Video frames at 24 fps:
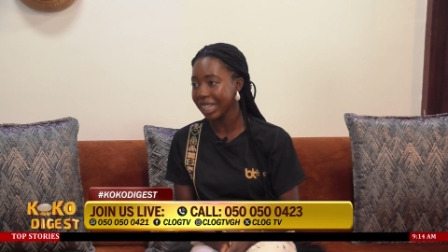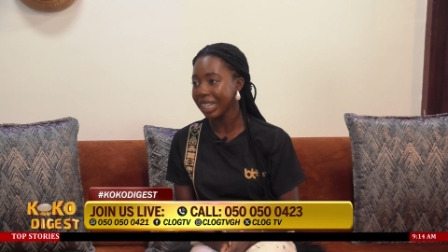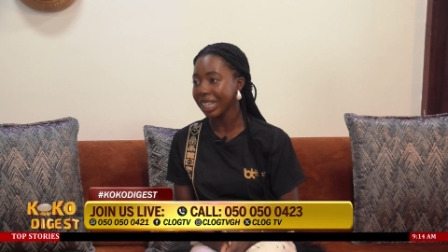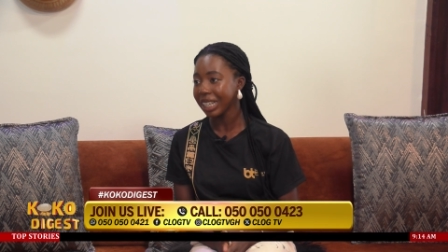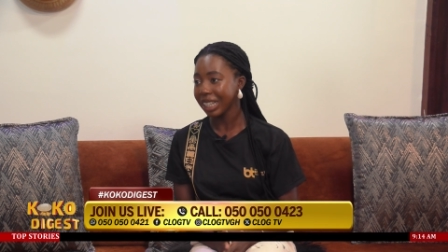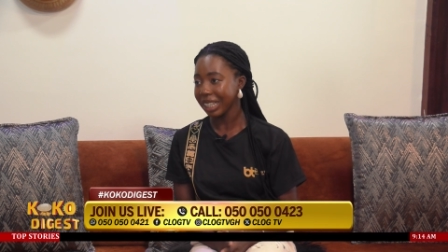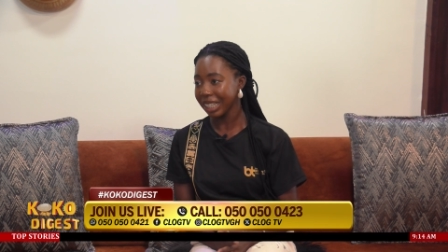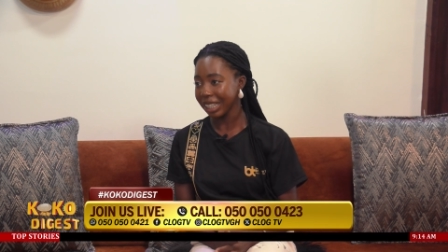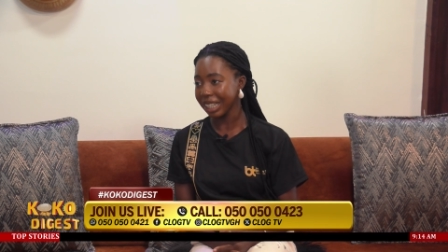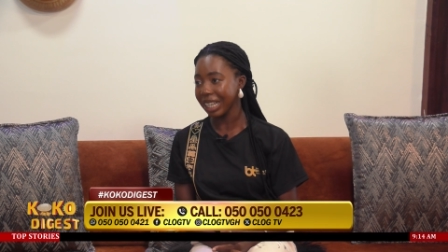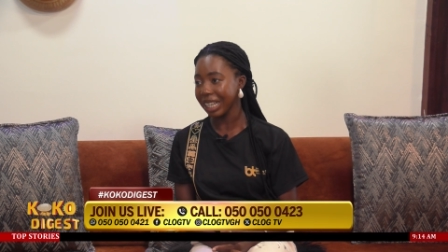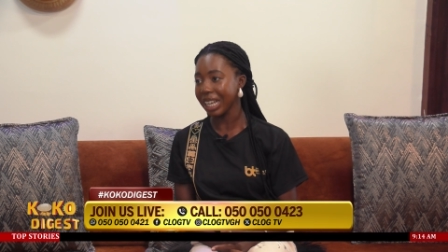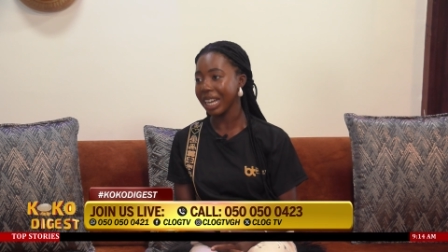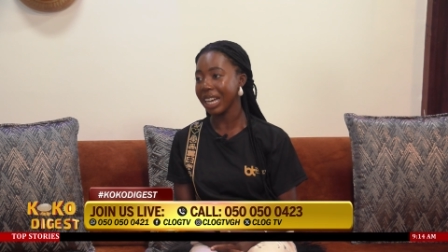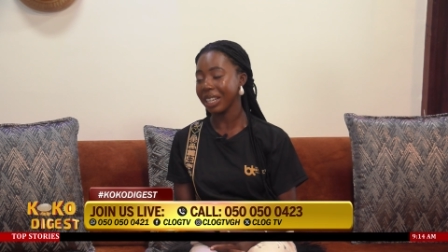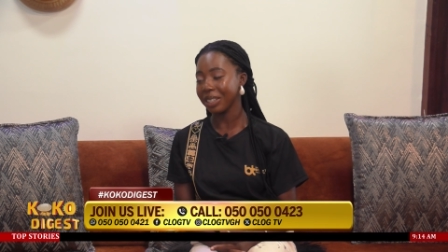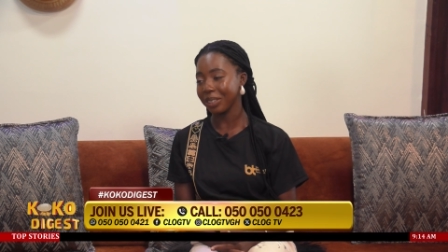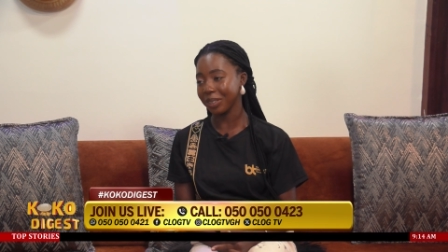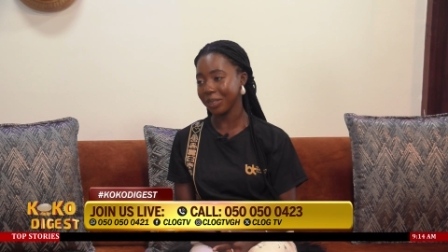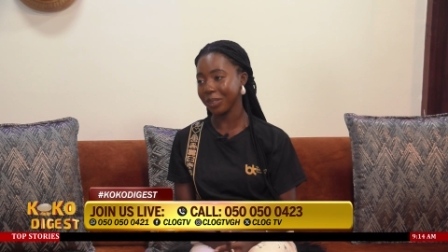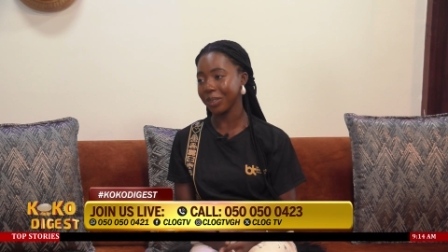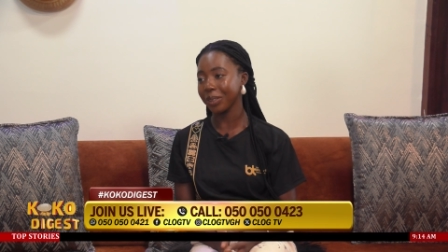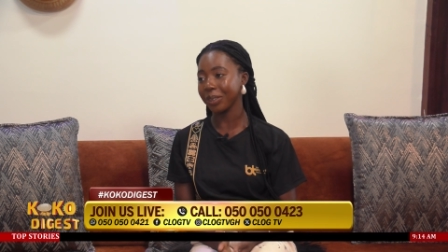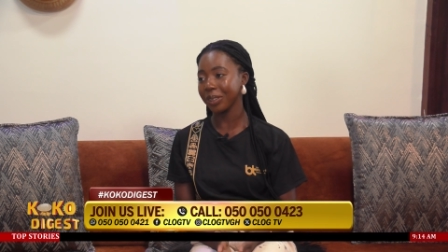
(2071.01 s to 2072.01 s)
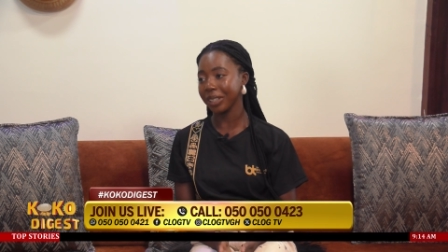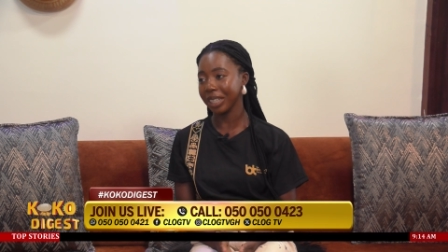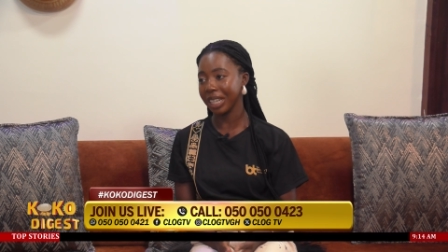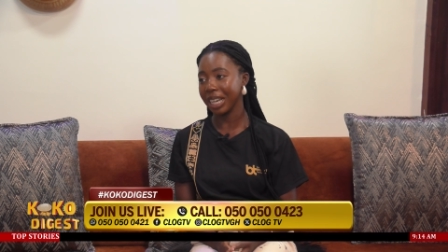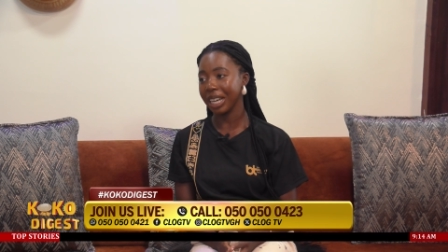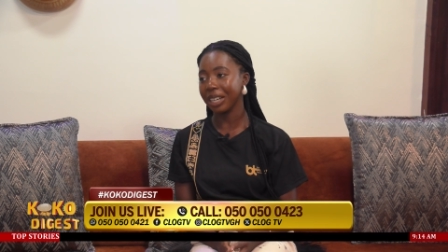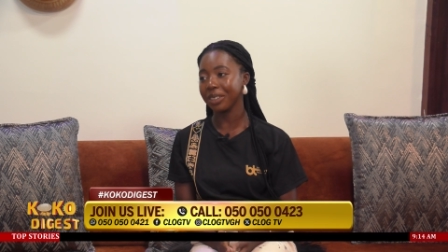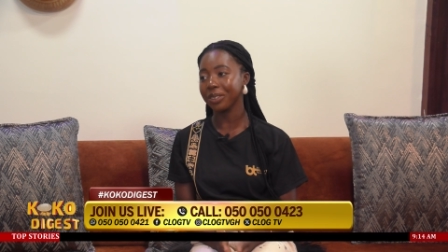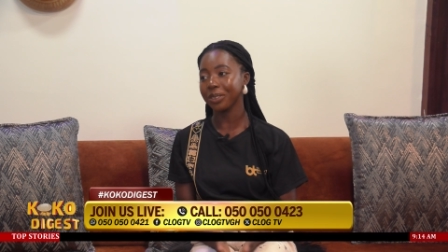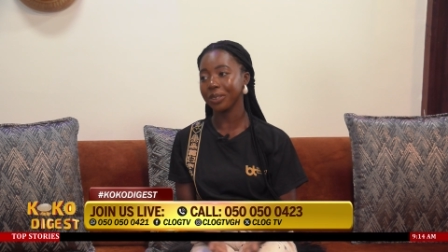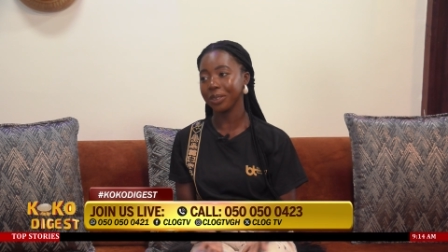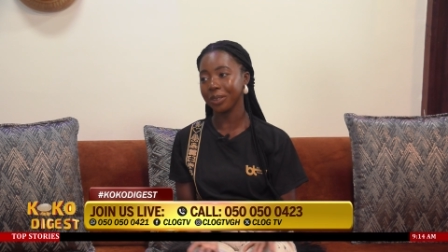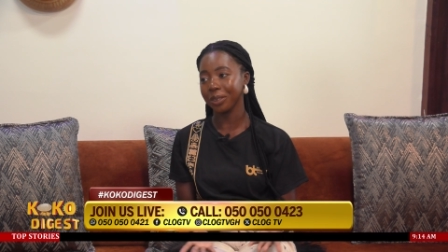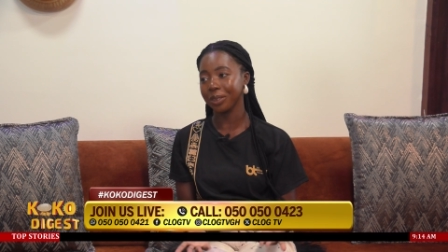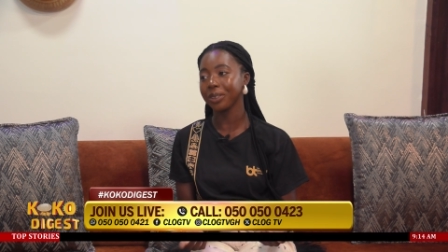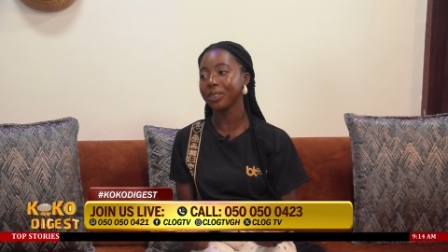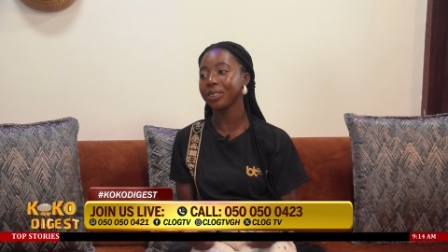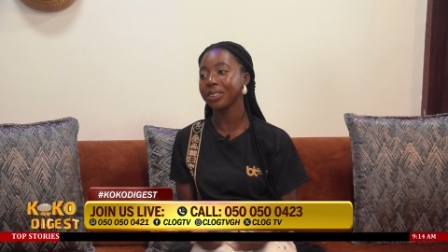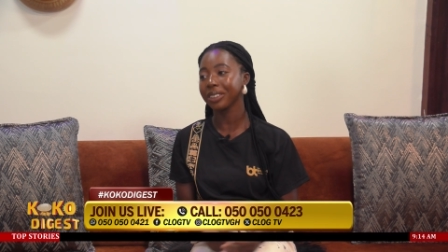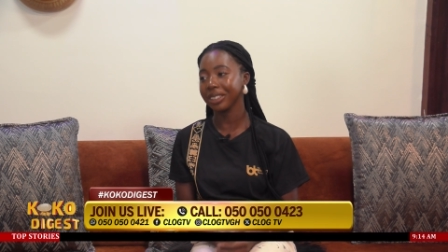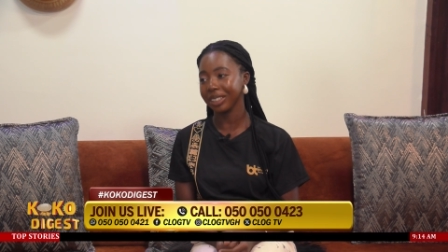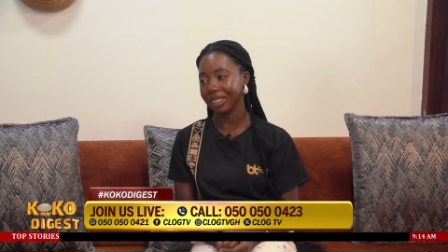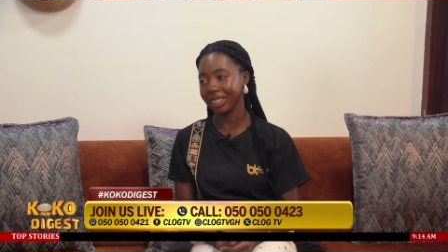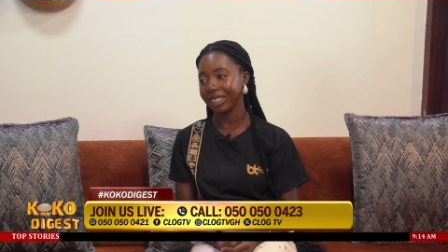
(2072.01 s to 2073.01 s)
bad impression. Yeah. So okay. yeah. So
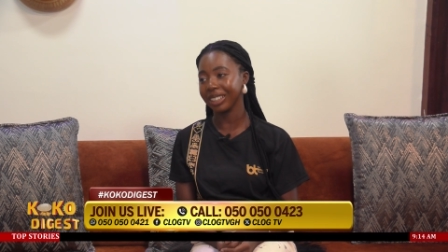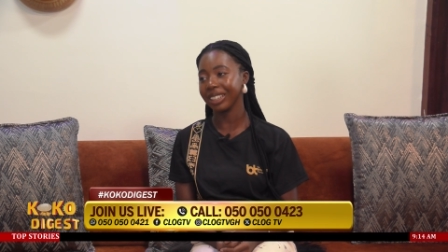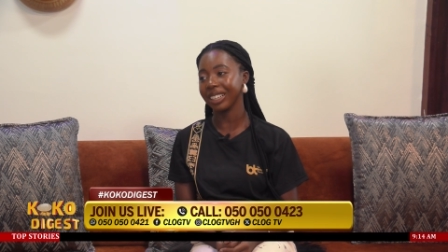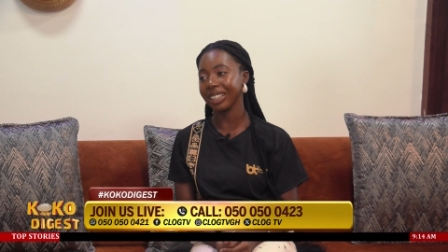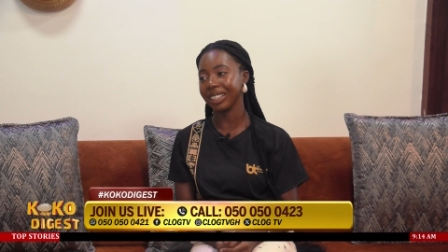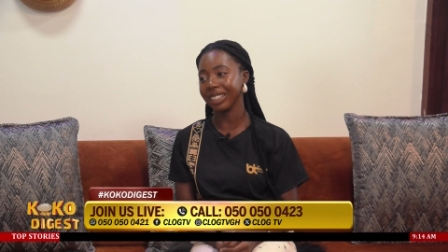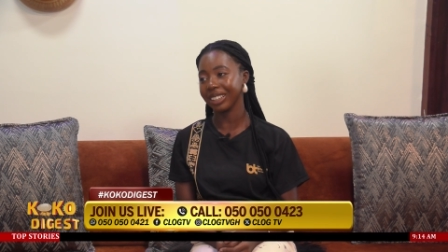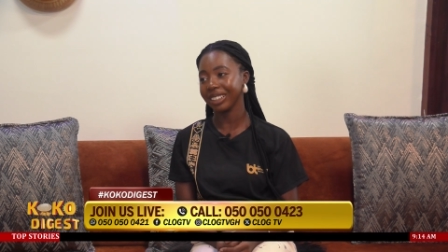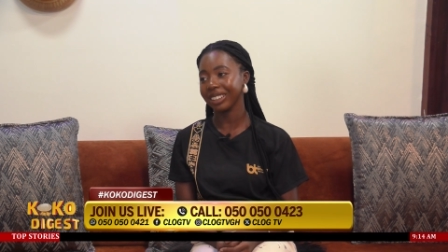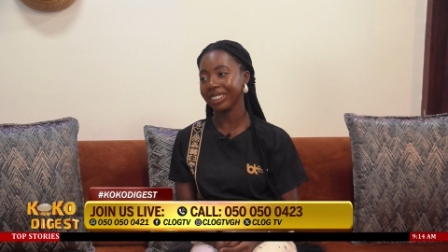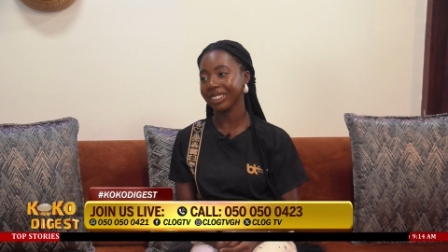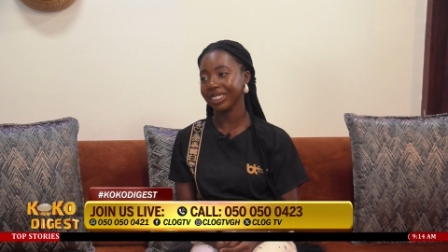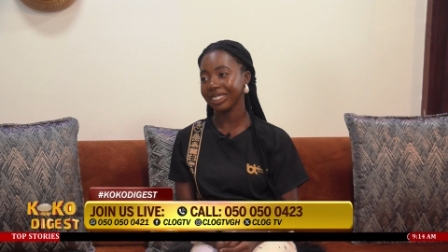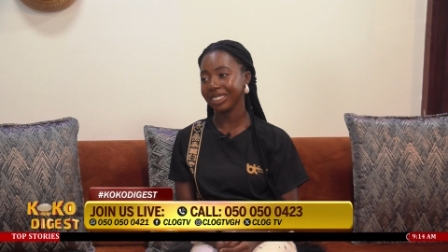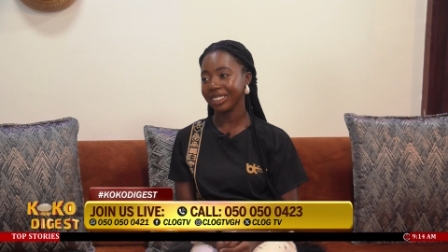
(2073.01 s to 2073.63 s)
okay. Yeah.